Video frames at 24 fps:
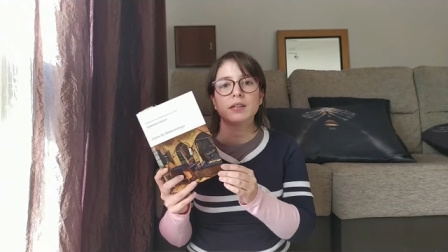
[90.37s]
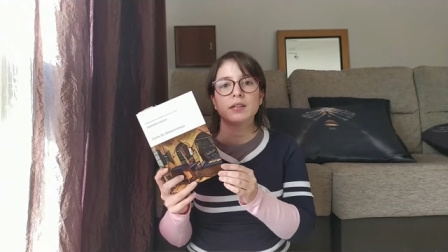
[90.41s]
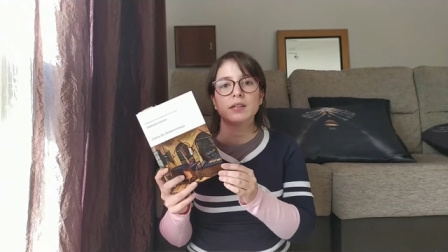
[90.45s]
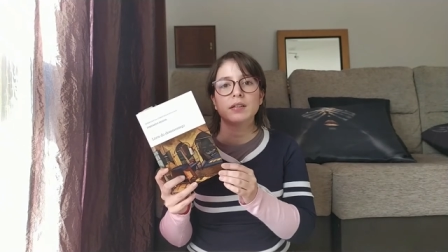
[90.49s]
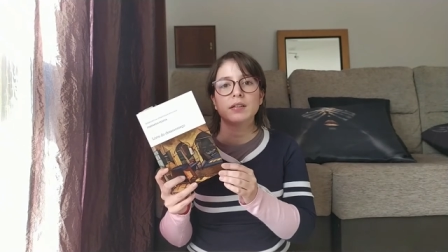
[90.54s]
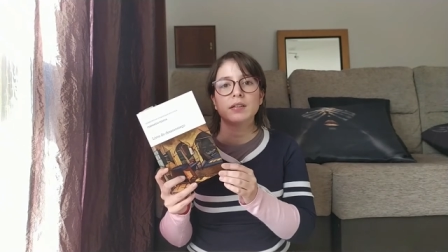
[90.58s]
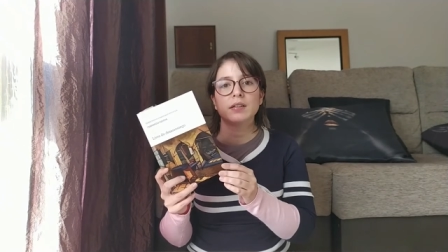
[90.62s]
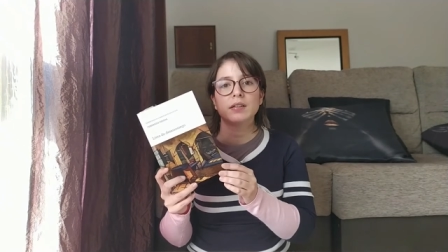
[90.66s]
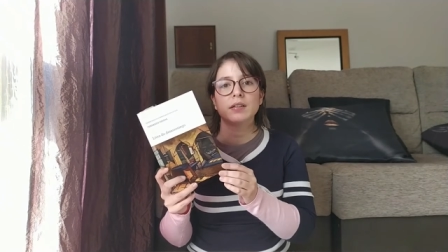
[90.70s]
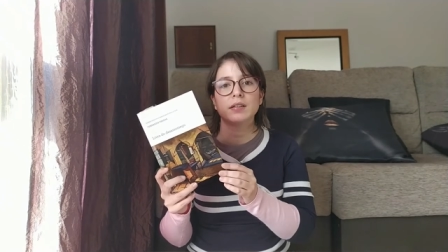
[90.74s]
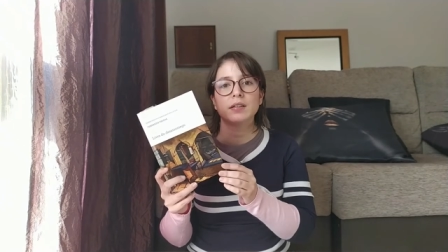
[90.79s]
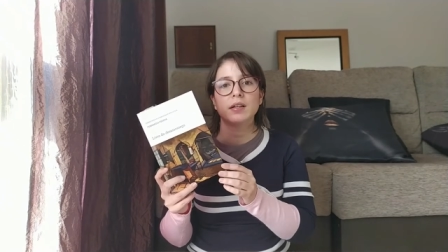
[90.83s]

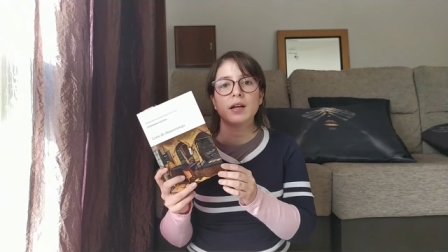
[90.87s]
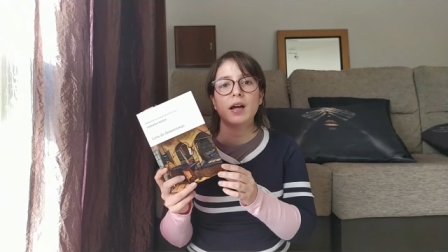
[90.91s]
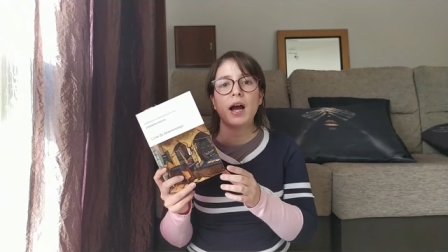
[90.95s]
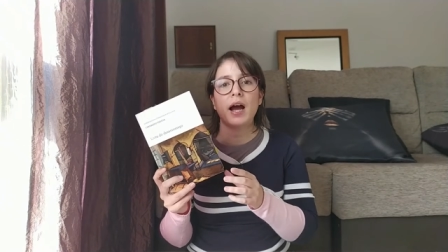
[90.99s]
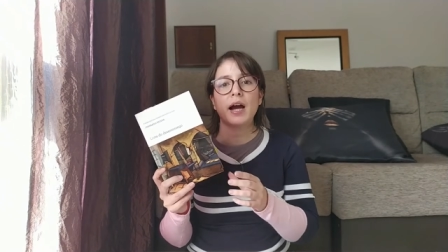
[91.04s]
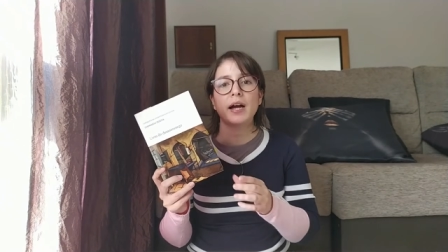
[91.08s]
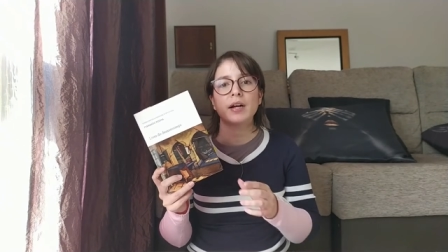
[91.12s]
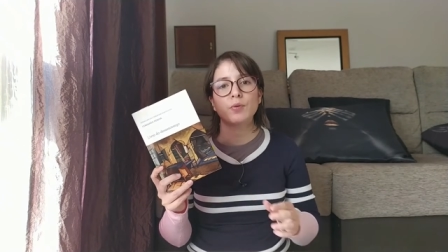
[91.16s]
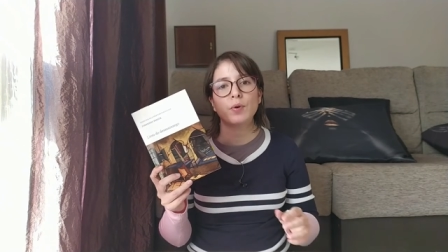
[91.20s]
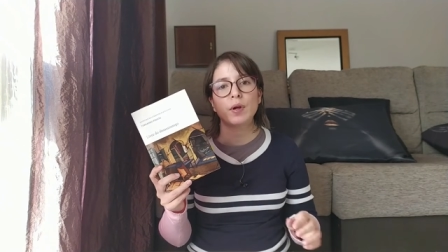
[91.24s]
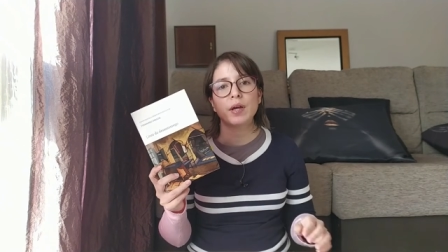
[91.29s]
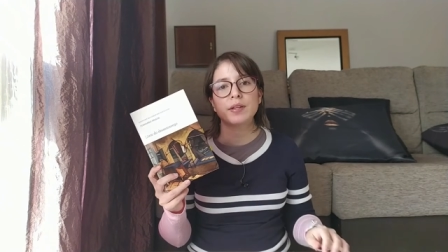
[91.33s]
Uh,
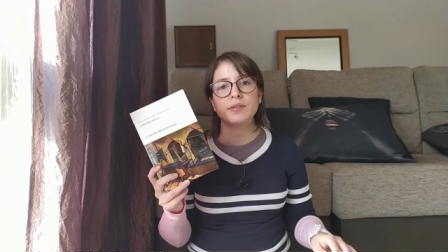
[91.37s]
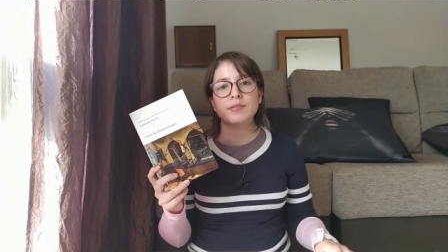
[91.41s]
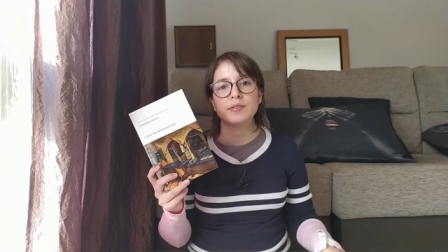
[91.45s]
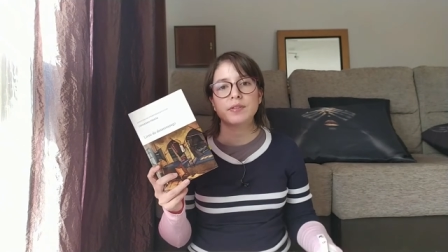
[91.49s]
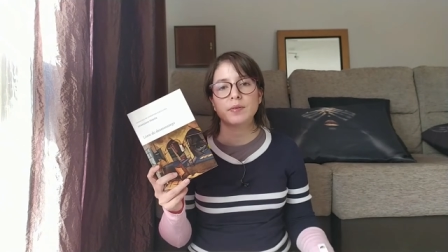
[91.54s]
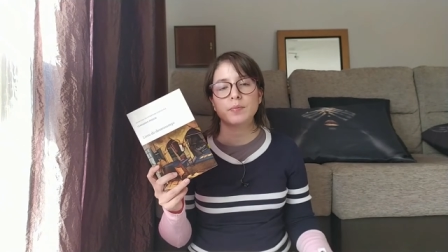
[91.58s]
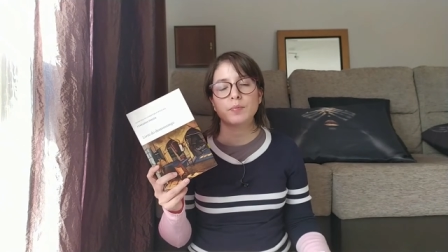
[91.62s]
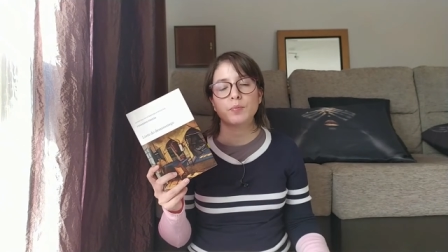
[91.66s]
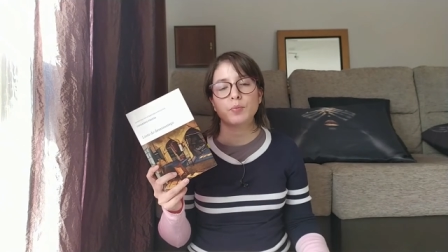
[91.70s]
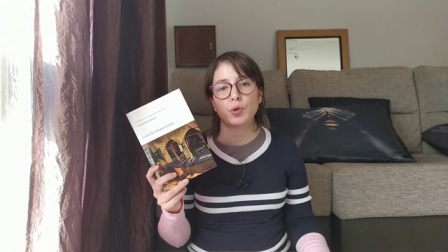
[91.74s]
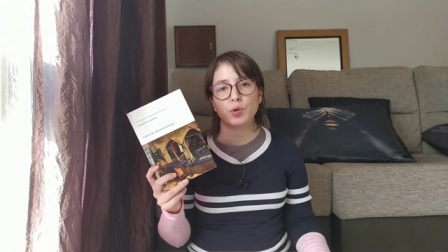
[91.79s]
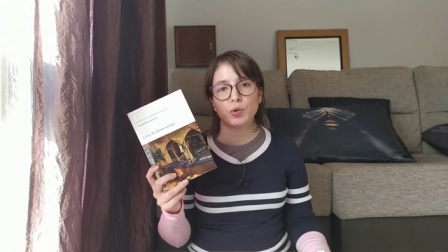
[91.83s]
I read
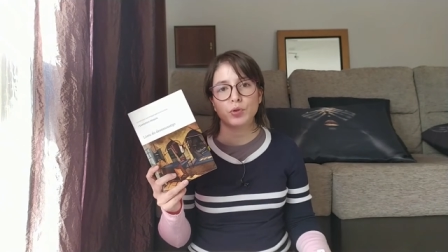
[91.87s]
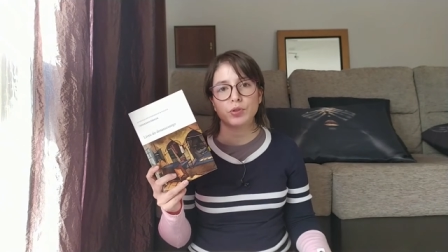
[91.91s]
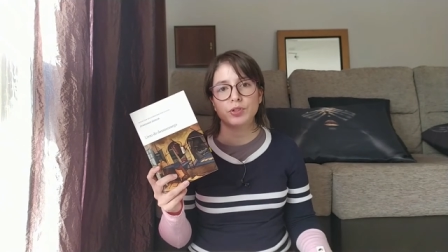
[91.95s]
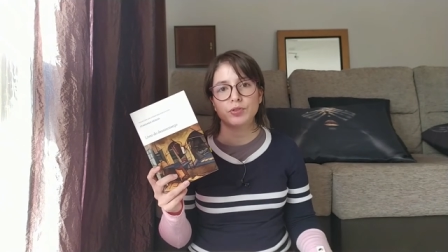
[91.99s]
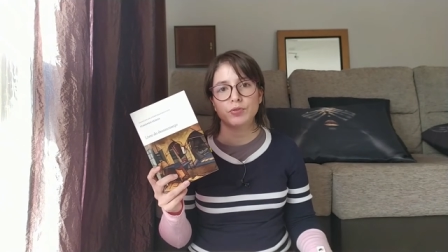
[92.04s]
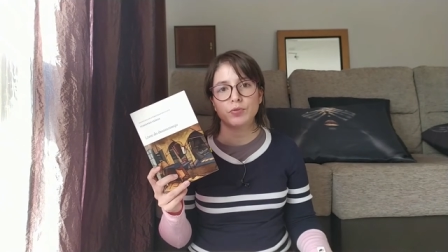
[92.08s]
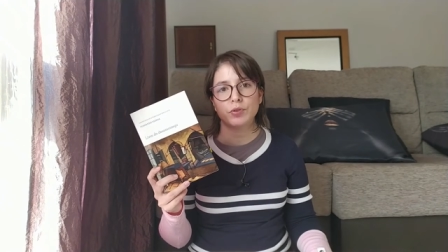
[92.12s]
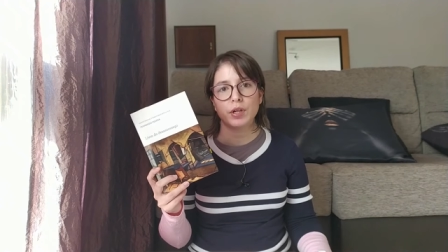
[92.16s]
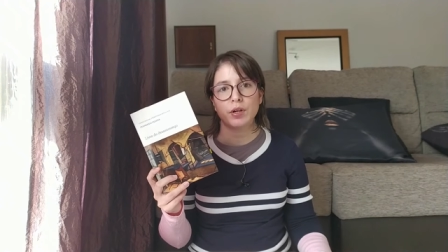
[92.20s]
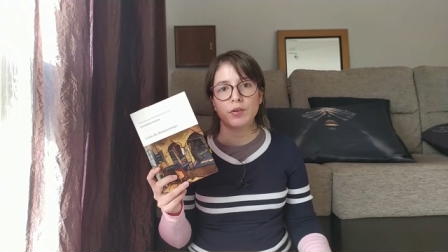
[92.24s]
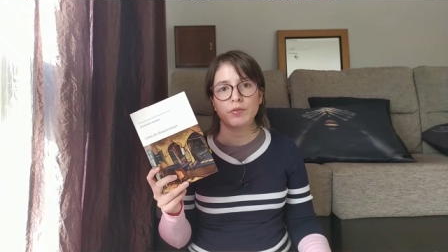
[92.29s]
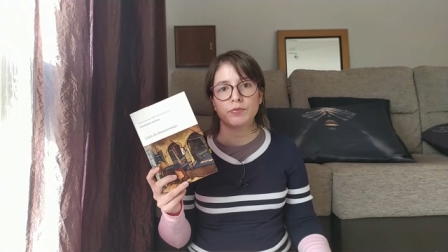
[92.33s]
some
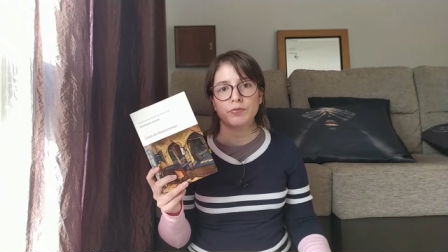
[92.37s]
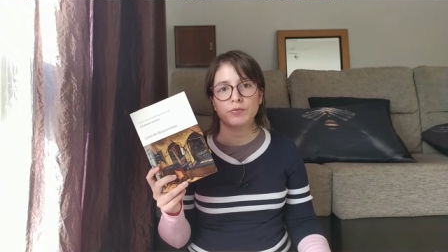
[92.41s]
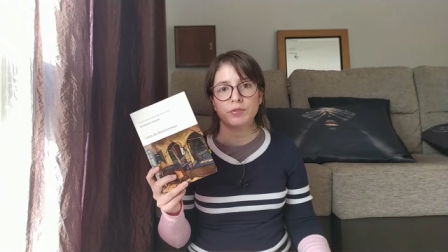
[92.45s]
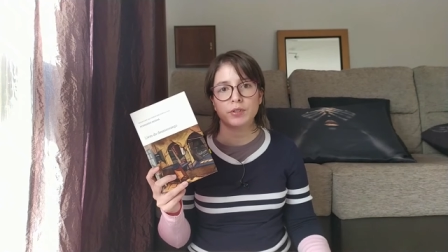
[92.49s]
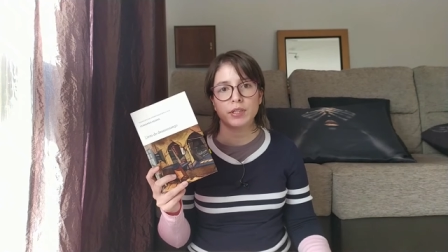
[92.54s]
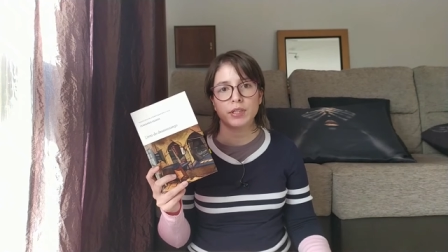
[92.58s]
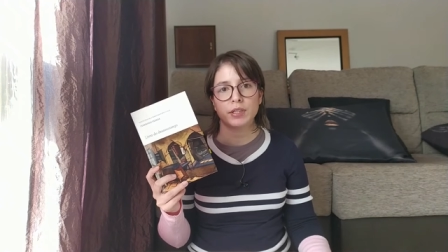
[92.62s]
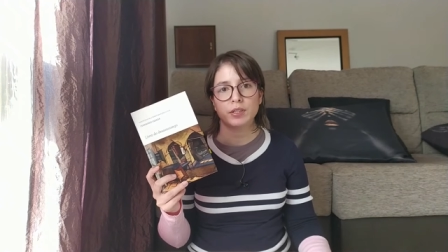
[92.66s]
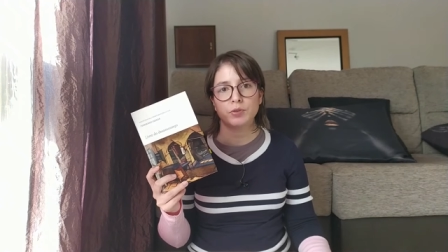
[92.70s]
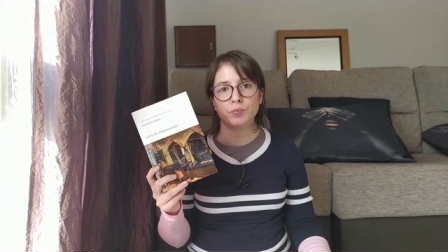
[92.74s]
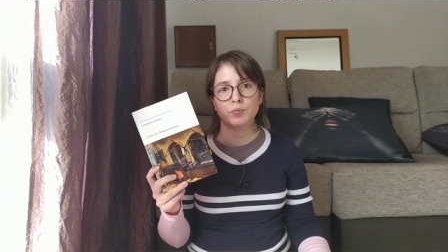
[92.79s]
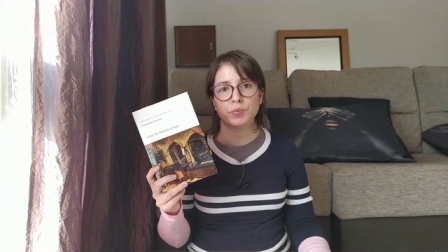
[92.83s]
poetry of
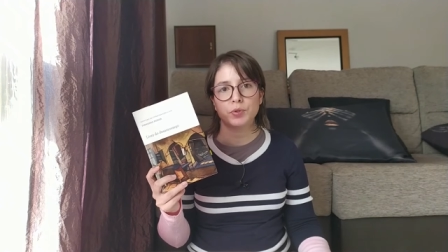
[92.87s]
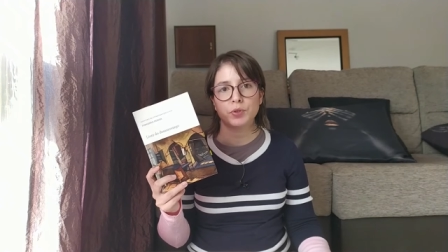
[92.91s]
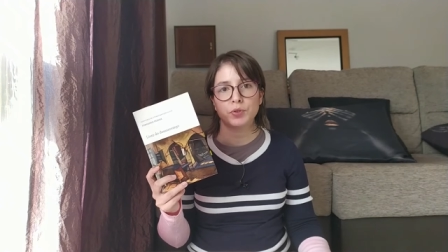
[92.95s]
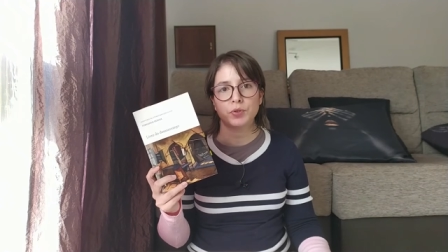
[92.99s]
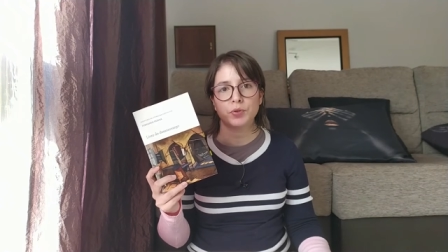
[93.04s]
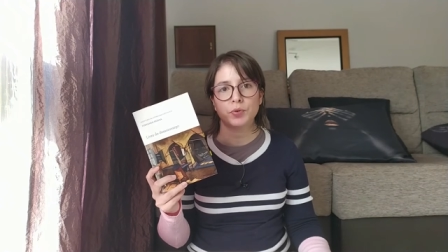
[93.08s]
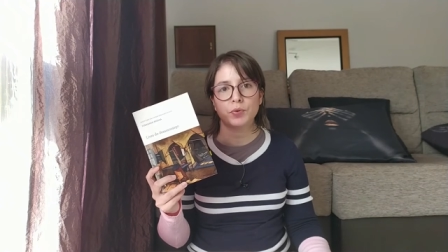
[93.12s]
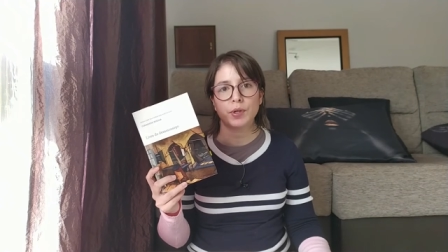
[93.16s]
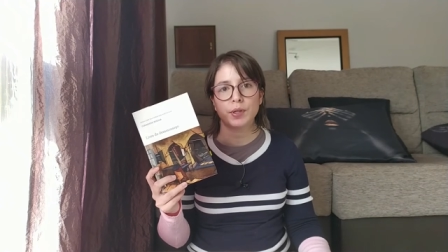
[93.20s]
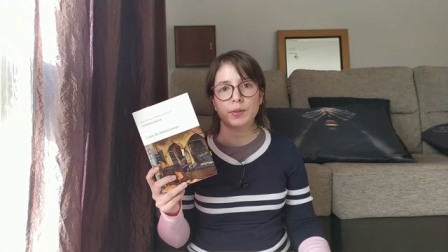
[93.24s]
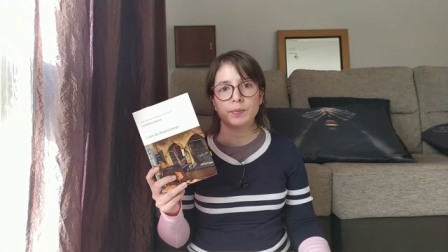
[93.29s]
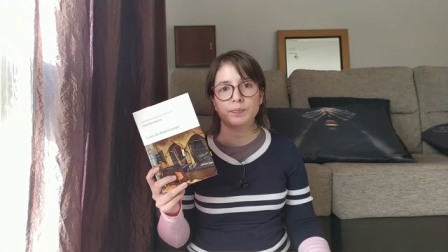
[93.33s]
Fernando
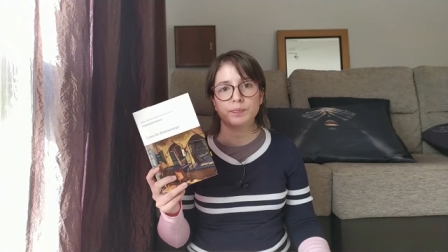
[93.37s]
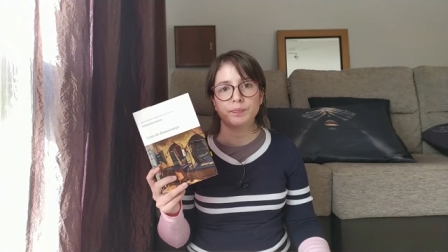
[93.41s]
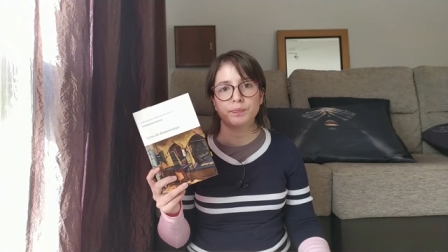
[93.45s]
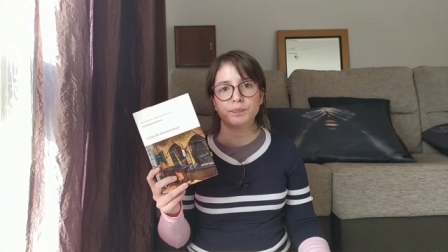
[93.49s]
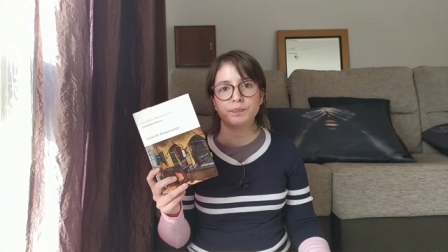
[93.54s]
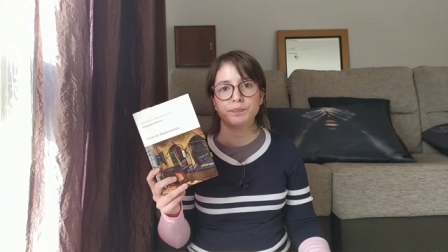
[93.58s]
Pessoa.